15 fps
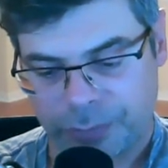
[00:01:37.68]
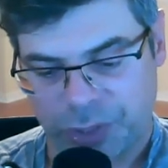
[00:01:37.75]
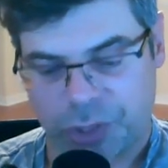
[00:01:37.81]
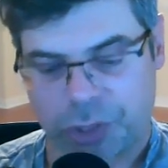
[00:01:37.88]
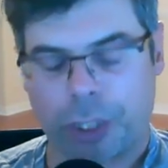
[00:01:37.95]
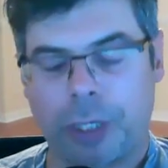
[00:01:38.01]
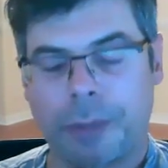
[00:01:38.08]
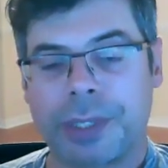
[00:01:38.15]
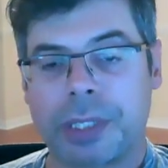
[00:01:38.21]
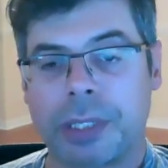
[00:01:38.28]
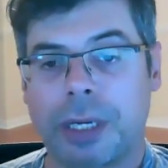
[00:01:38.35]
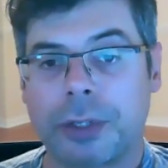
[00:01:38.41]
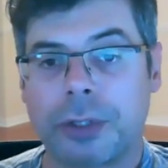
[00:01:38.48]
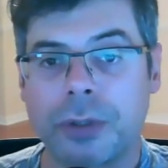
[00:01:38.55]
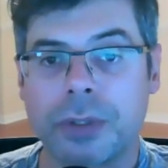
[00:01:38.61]
This term is
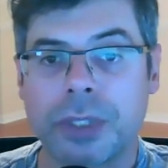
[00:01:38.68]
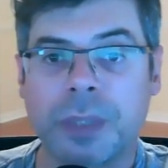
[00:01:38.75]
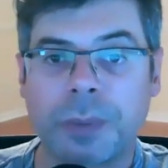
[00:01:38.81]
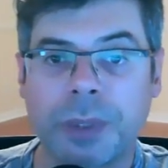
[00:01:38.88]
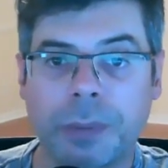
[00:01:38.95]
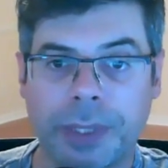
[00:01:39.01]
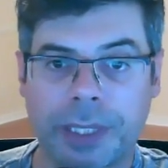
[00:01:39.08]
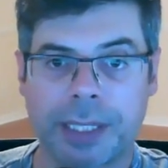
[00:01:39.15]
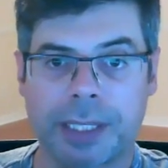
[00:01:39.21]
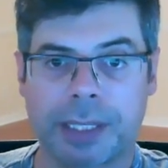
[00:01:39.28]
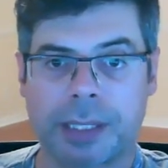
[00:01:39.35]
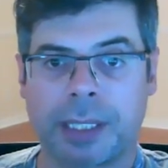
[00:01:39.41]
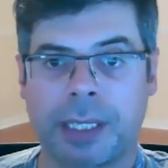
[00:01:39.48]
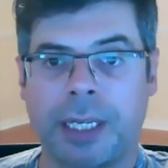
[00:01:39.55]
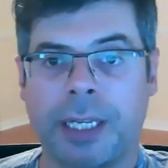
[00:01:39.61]
not true simply
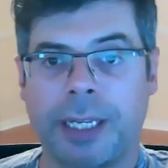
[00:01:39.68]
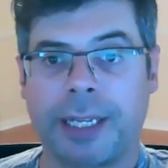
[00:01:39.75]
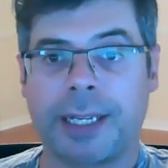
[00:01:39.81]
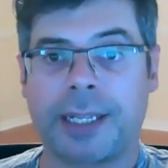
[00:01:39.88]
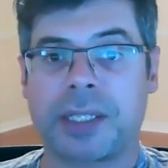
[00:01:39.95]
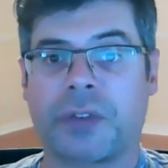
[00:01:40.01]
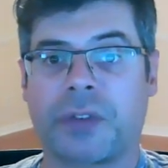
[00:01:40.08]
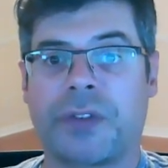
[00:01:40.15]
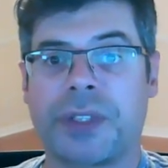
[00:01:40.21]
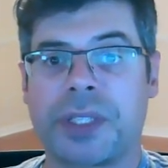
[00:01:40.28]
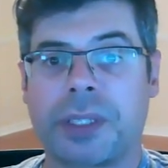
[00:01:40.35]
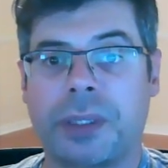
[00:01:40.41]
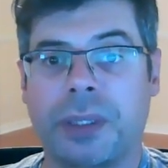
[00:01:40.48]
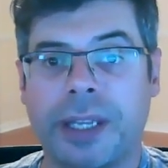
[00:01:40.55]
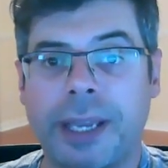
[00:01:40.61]
because it is a
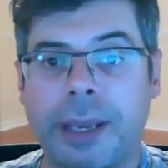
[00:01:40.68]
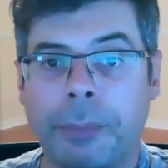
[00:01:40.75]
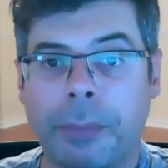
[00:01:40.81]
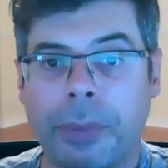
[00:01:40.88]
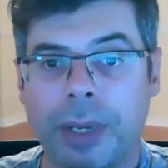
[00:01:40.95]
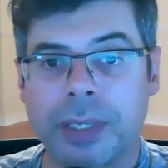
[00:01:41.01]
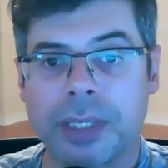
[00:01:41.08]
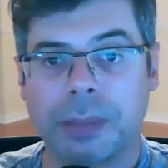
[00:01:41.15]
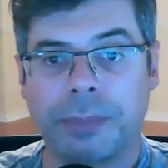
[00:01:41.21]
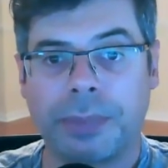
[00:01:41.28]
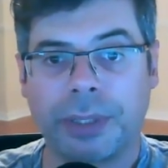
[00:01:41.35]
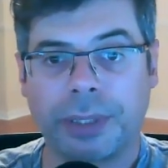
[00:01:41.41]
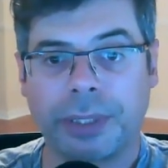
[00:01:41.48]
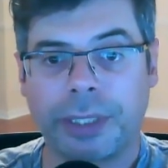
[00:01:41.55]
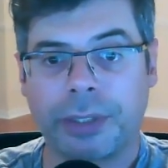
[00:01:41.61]
physical
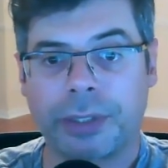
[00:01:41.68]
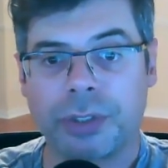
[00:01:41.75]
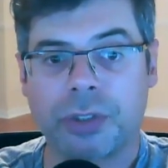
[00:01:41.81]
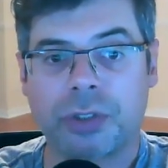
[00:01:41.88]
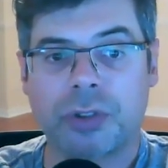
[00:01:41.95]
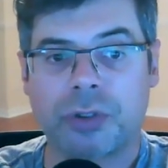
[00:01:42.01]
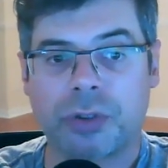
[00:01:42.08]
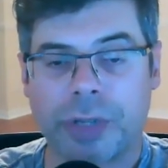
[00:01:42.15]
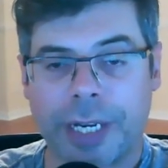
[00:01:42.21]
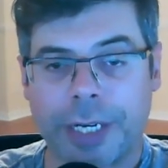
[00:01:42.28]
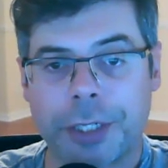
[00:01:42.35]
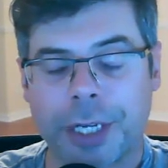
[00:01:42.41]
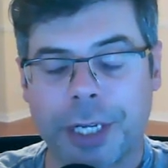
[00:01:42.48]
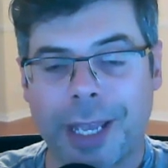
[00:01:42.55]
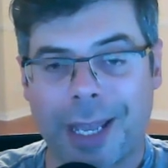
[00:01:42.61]
impossibility to
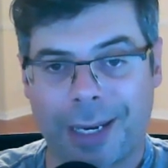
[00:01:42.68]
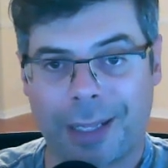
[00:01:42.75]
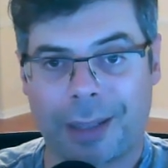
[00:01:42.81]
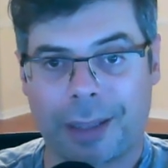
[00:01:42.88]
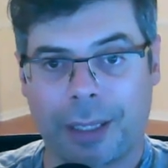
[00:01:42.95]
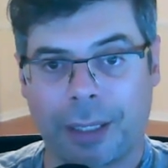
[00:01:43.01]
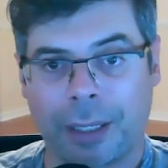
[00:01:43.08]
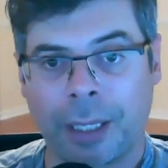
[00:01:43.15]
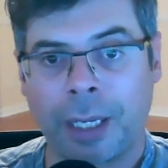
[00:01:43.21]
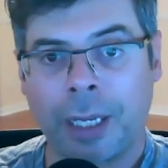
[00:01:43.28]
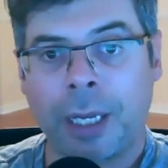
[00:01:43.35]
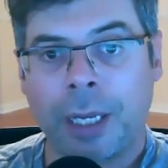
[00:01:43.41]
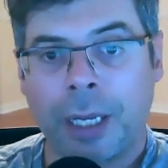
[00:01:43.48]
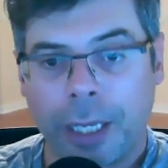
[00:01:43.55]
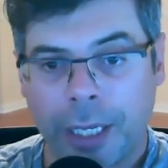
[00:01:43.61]
stretch anything
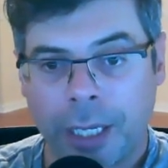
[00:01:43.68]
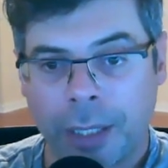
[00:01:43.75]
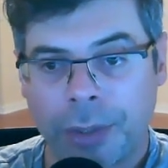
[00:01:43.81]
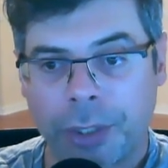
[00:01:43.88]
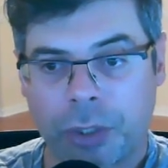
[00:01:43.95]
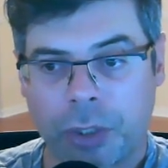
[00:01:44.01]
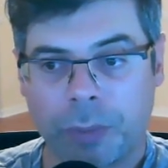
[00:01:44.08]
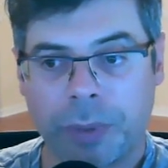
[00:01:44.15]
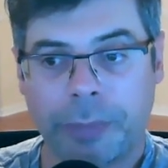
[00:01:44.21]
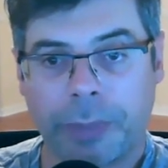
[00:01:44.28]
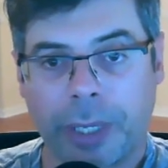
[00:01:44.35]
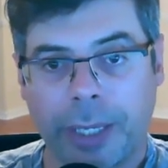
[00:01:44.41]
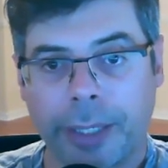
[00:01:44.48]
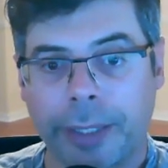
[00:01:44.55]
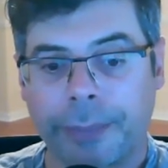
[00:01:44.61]
on the human
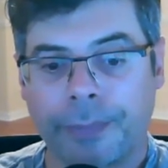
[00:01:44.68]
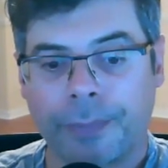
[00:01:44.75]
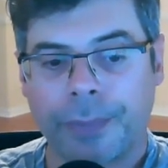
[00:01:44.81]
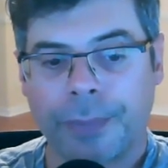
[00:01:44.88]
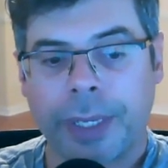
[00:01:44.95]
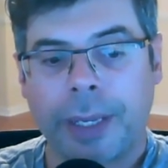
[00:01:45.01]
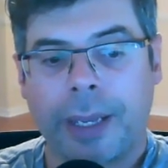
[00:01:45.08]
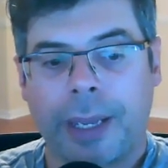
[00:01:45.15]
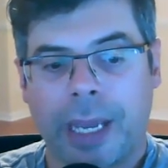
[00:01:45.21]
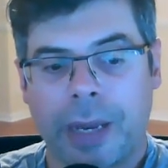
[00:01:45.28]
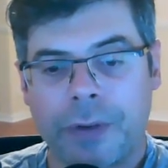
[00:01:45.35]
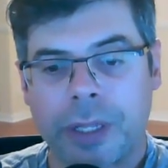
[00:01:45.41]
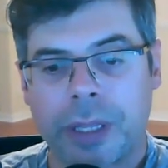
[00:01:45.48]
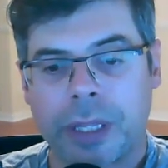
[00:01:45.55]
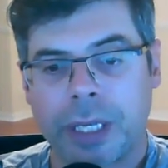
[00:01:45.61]
body.
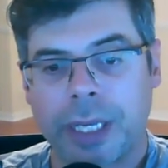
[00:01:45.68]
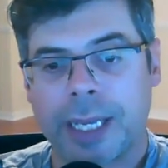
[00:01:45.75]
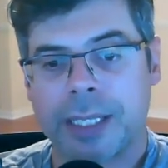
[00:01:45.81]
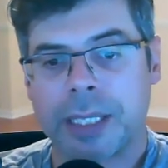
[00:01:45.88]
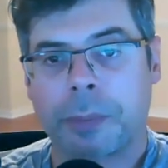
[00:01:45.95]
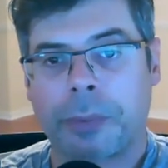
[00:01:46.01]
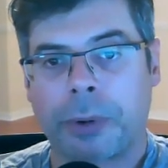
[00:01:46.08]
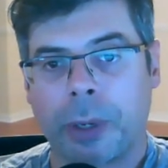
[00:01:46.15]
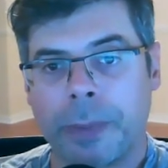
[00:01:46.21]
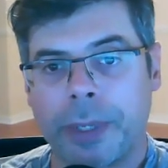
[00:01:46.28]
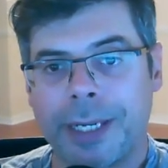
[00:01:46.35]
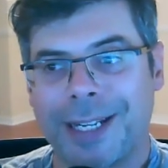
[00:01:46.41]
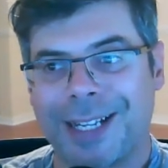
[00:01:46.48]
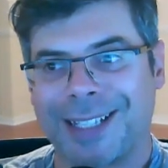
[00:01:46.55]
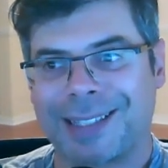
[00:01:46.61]
Everything has a
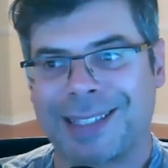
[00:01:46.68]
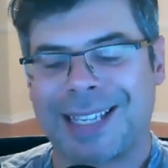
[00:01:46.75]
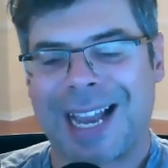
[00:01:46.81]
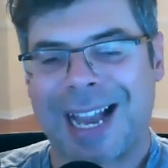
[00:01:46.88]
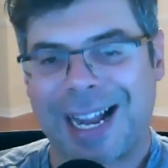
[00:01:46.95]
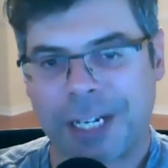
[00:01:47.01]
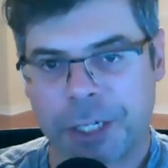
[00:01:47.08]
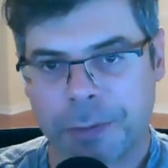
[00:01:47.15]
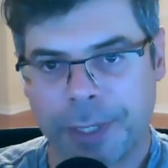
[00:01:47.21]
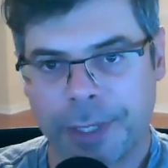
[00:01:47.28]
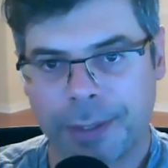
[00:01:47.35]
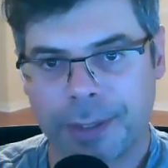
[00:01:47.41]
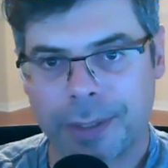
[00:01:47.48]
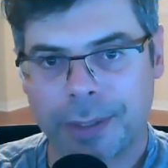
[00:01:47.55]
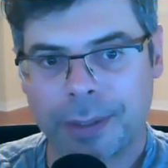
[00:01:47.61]
permanent
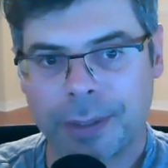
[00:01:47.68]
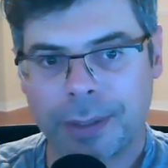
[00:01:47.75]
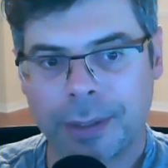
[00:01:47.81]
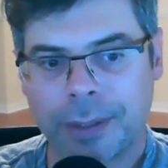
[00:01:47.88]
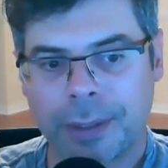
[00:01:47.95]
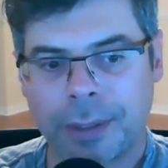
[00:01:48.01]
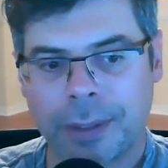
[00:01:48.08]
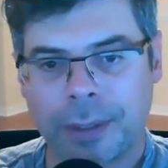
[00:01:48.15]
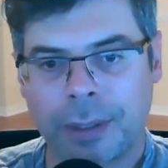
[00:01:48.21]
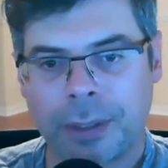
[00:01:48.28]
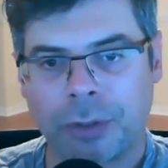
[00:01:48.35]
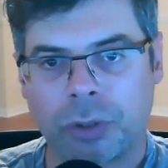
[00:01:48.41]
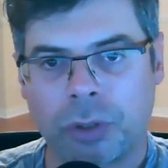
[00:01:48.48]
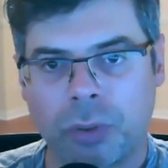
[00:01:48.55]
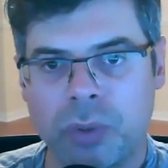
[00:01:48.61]
attachment
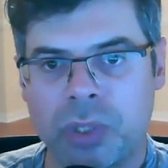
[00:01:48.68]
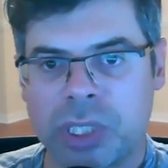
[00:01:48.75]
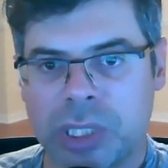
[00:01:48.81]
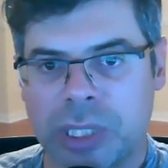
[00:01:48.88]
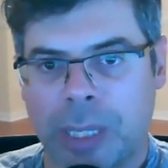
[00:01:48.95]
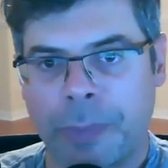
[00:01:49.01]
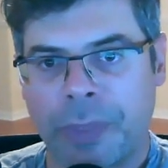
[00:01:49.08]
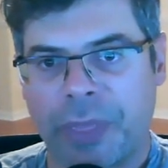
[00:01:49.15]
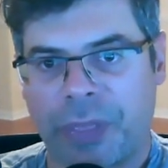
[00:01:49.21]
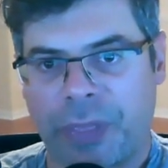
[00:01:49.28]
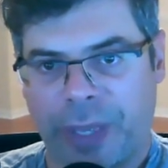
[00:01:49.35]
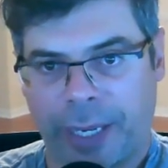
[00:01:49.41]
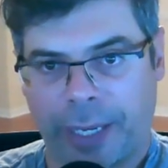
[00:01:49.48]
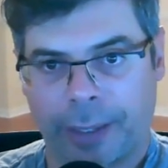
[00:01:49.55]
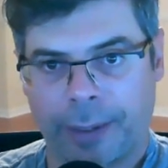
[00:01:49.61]
to
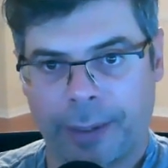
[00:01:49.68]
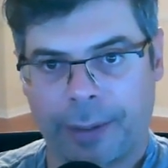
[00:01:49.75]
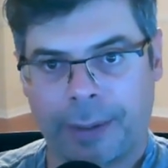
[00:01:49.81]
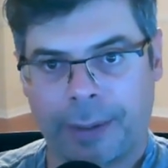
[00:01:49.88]
something.